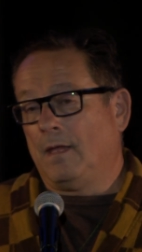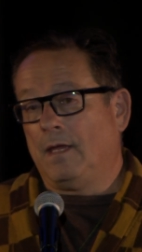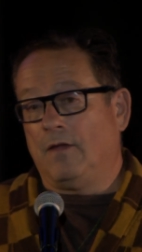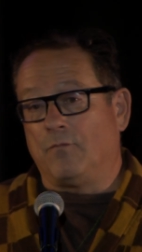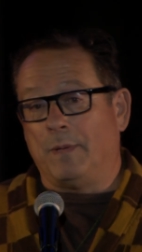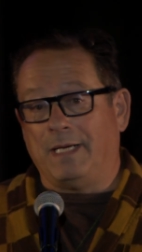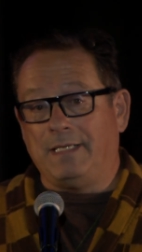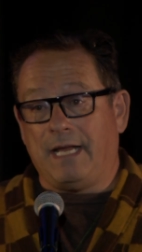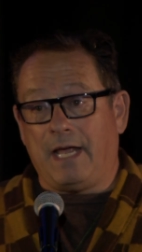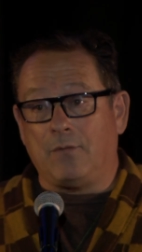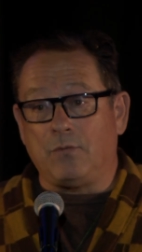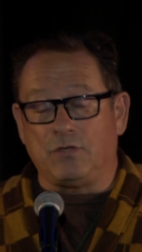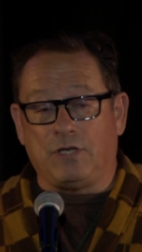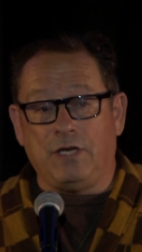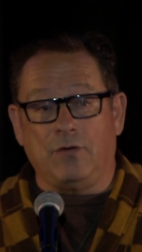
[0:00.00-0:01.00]
If my dad
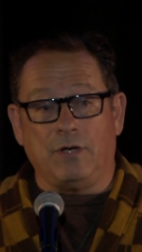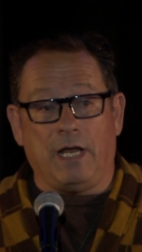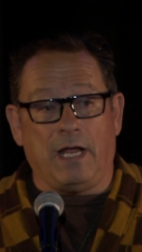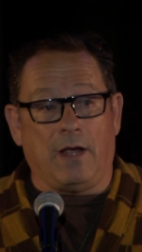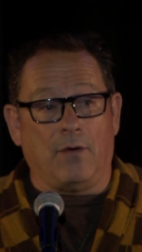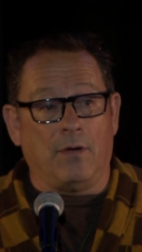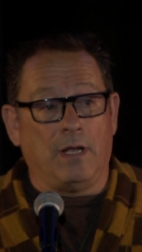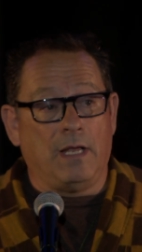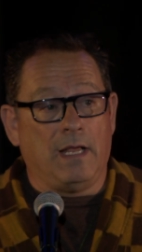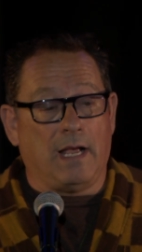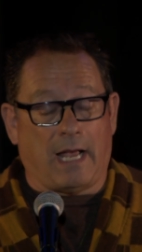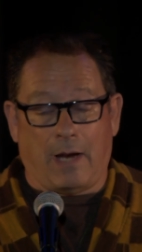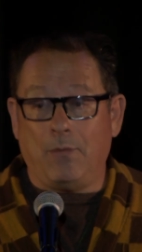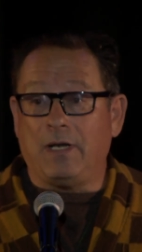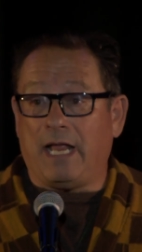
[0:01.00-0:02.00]
was here now,
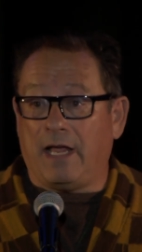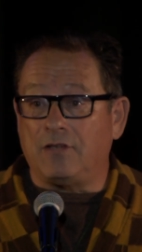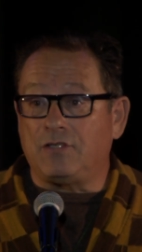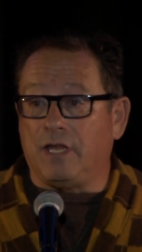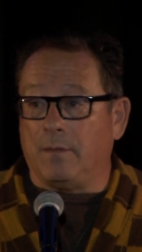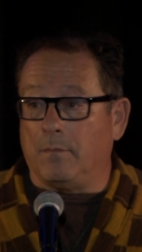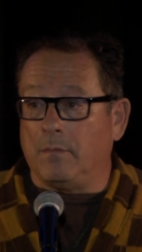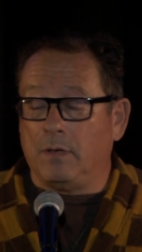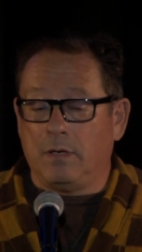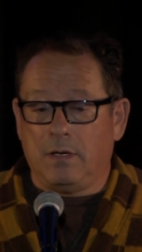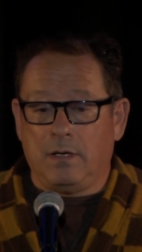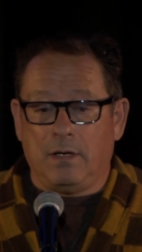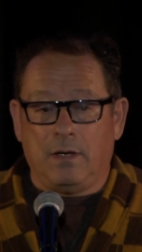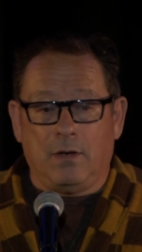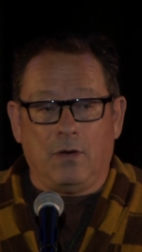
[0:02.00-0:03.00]
I would ask him,
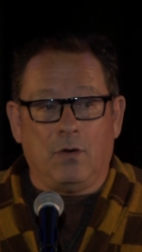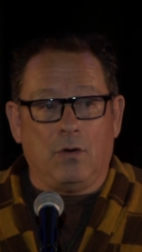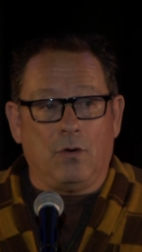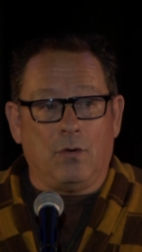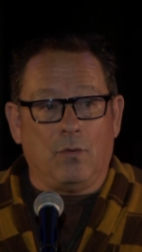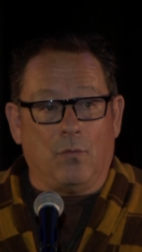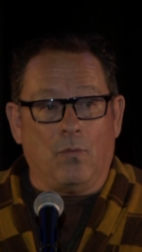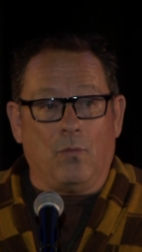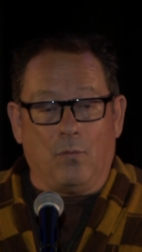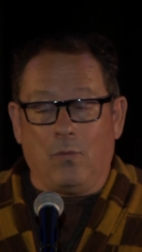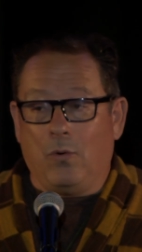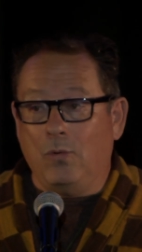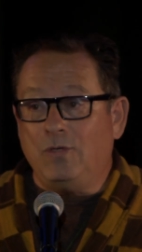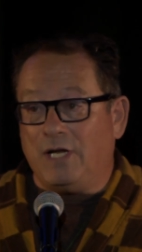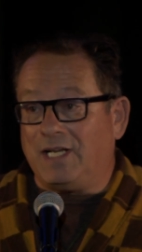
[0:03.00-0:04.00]

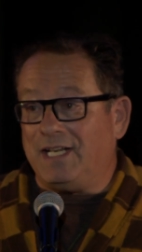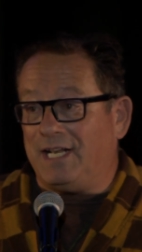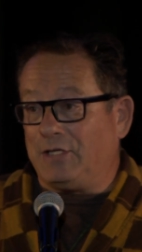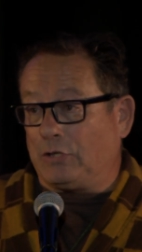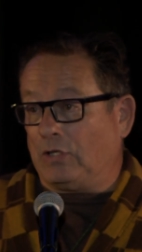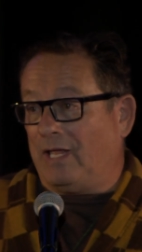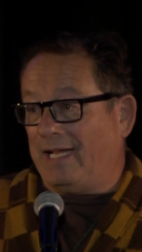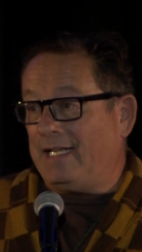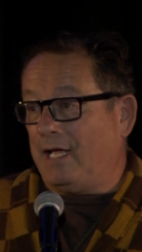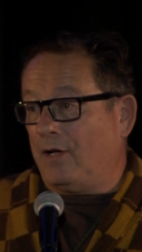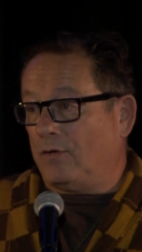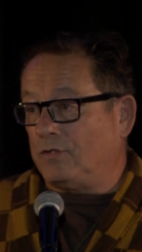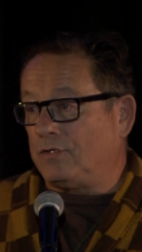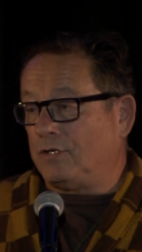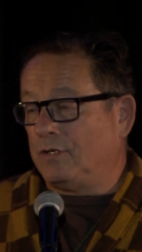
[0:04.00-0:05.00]
Who done it at the
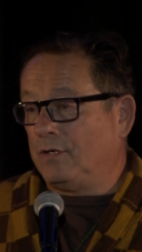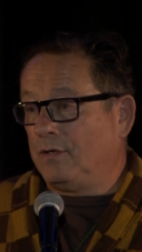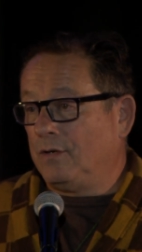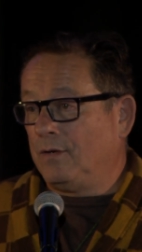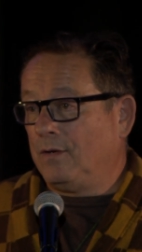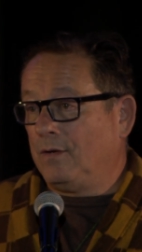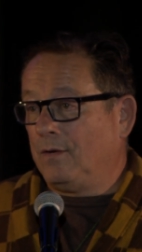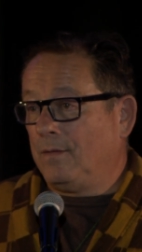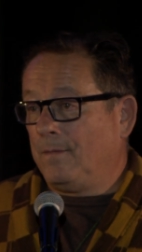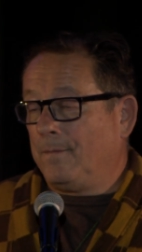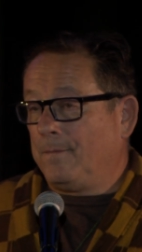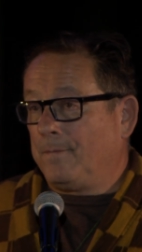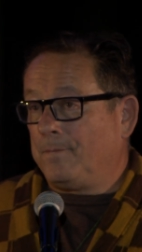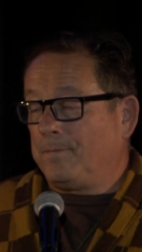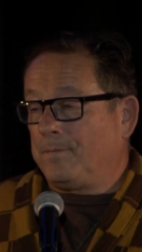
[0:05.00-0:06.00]
lighthouse?
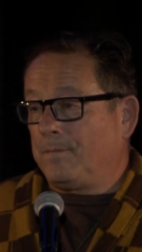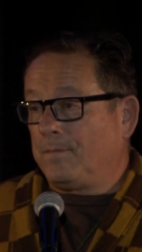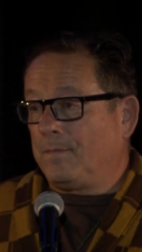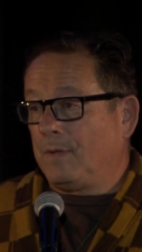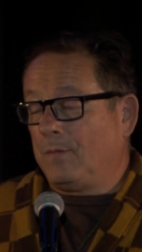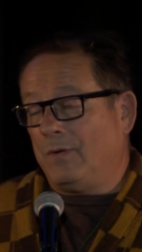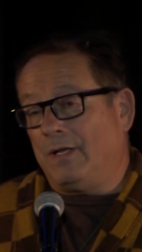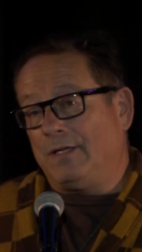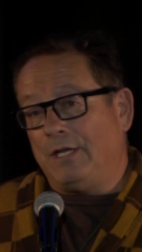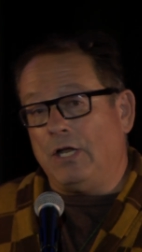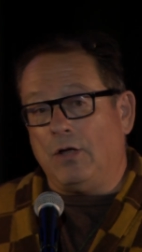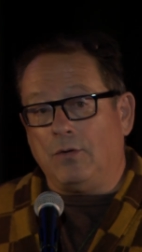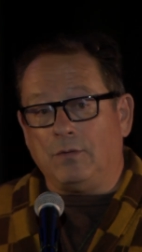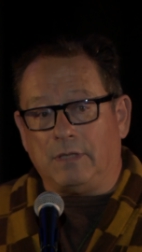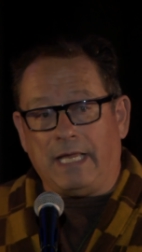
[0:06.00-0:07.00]
Well, you
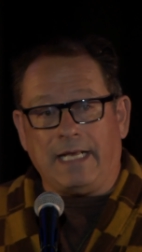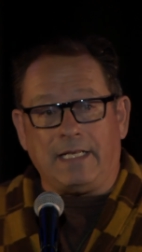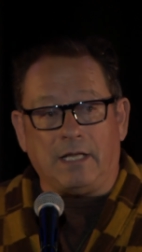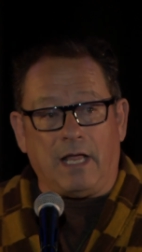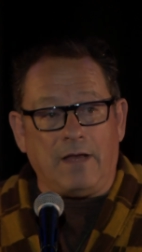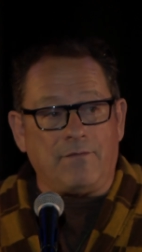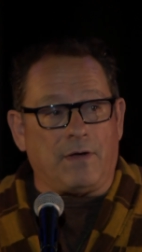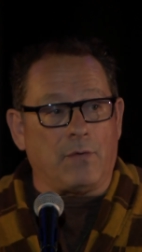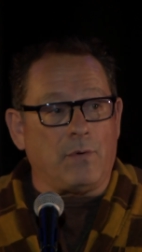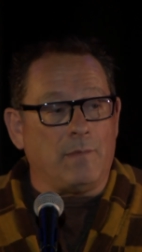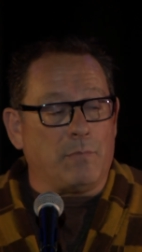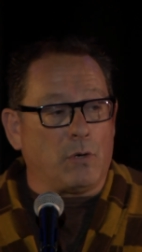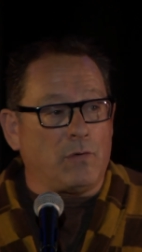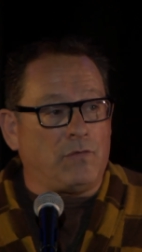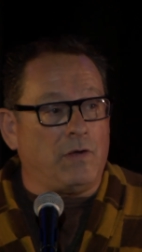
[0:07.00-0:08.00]
know, late in life I
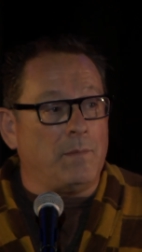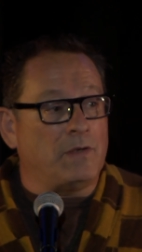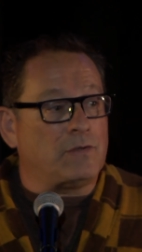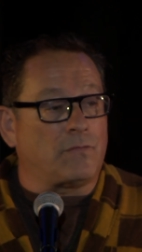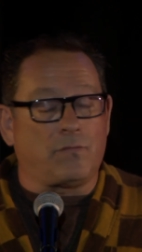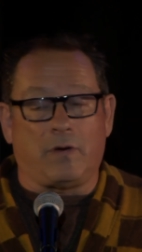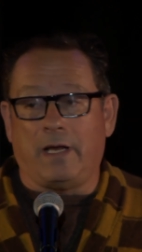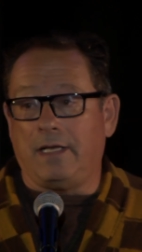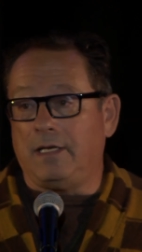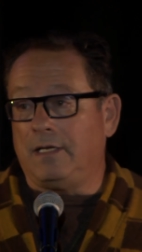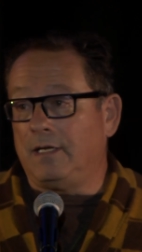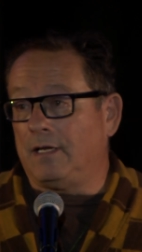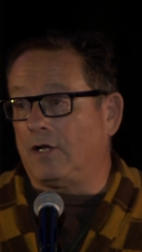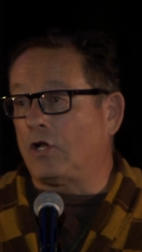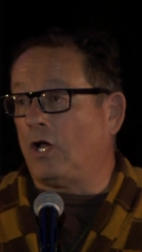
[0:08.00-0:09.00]
rebirthed him as a
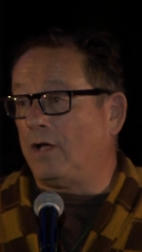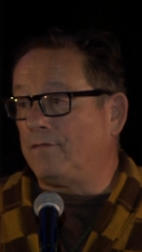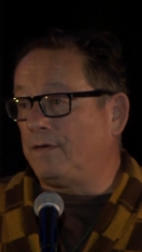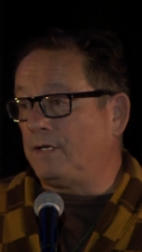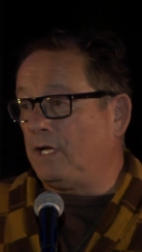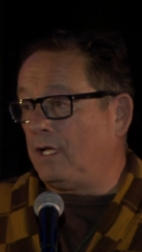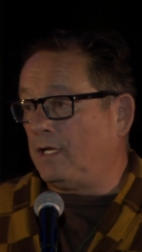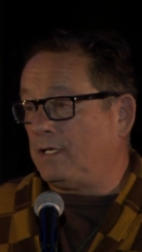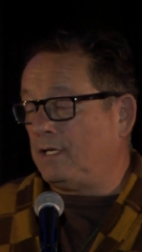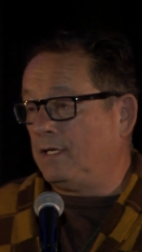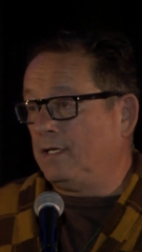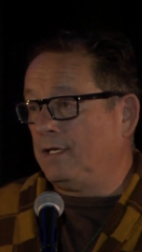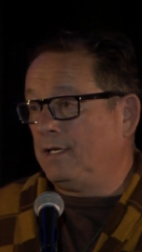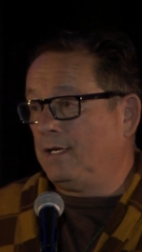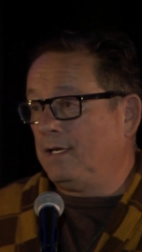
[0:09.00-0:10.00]
friend, a confidant,
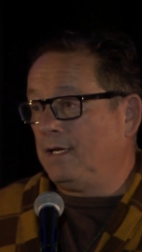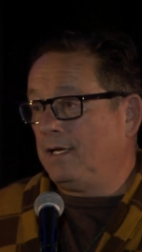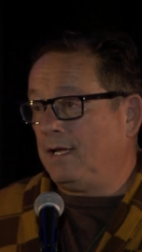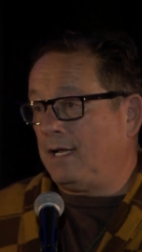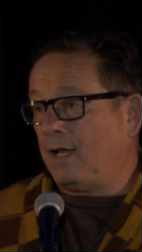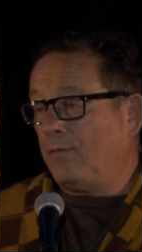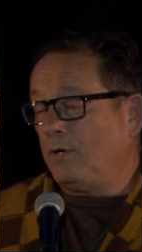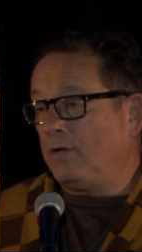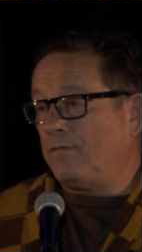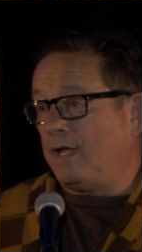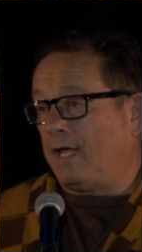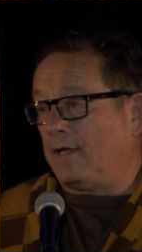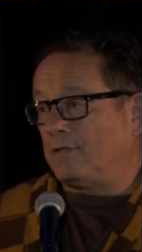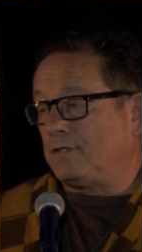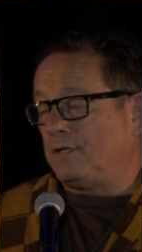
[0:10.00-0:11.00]
and I would have
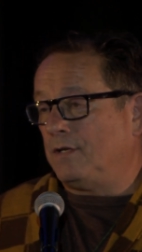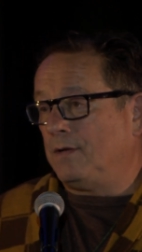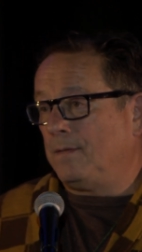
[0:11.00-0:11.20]
asked.